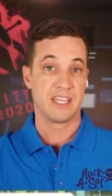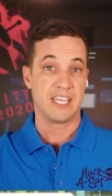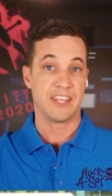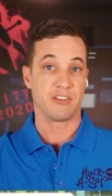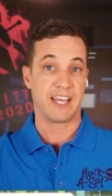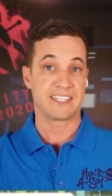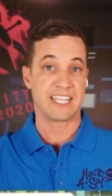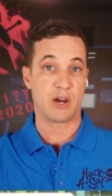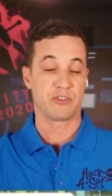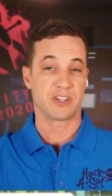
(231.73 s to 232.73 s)
in the last
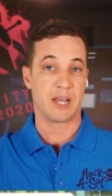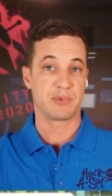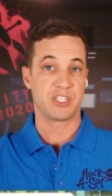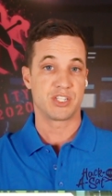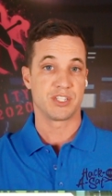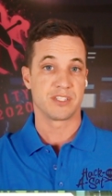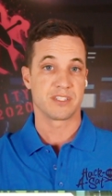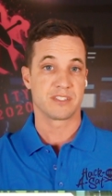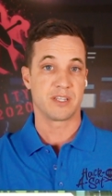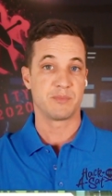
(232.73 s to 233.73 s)
hour of the competitions,
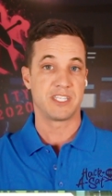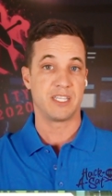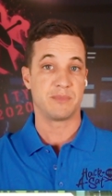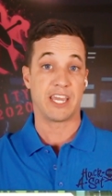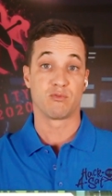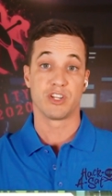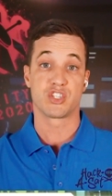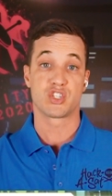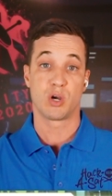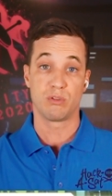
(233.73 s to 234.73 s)
some team had run
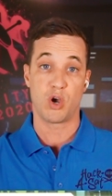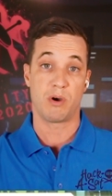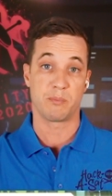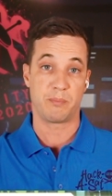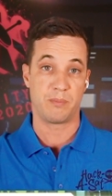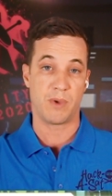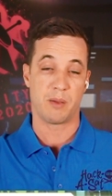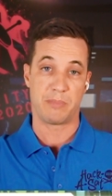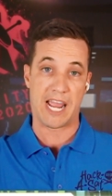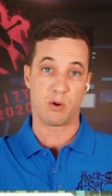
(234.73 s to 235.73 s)
so low on, on
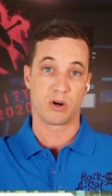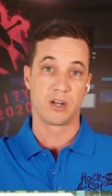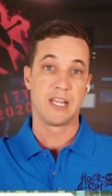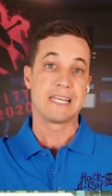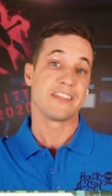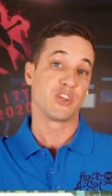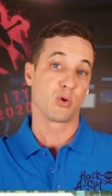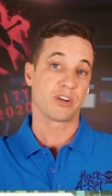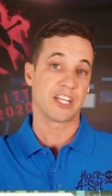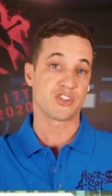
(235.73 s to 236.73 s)
power that the
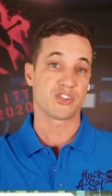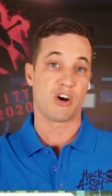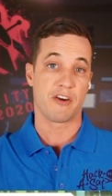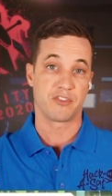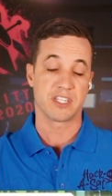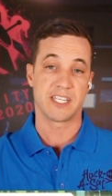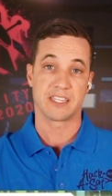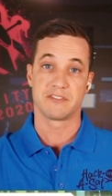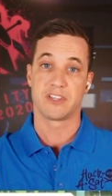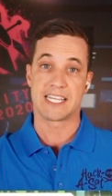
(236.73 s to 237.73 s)
organizers offered to take the
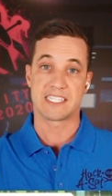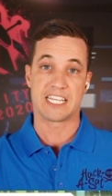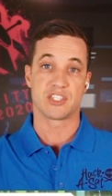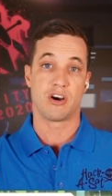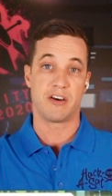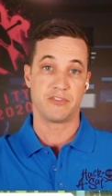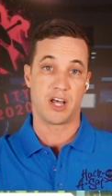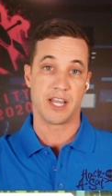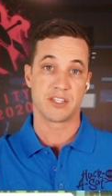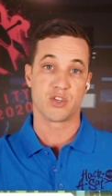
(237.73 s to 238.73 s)
flat sats
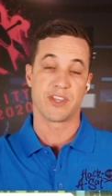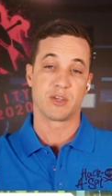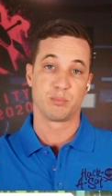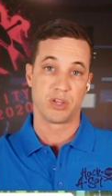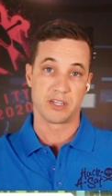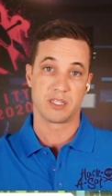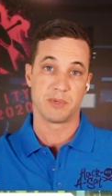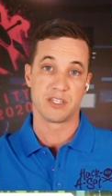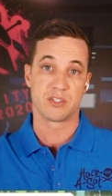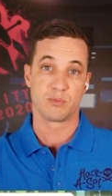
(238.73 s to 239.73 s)
offline so they could plug them
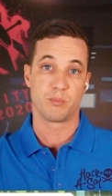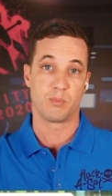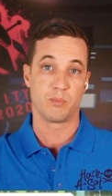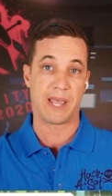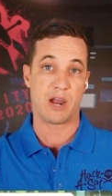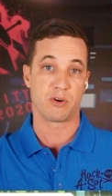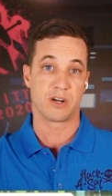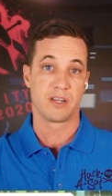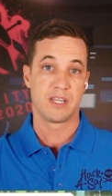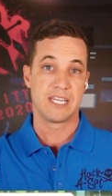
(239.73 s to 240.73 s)
into power.
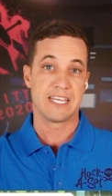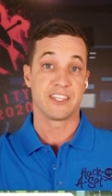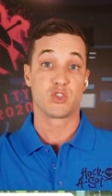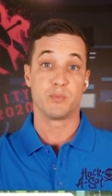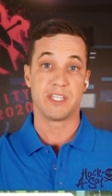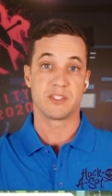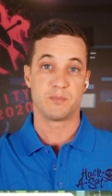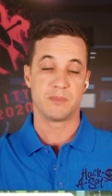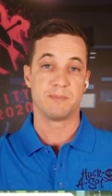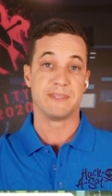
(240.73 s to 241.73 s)
This would mean
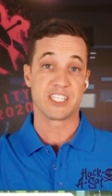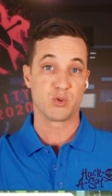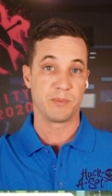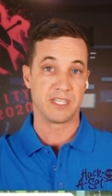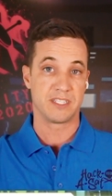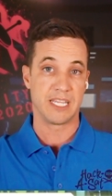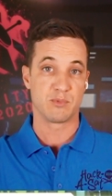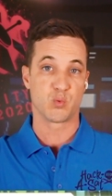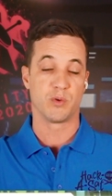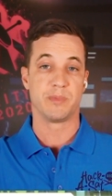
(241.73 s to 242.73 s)
this would mean
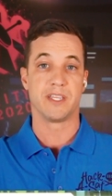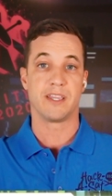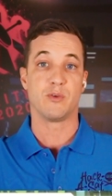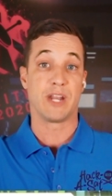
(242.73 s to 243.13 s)
teams would be would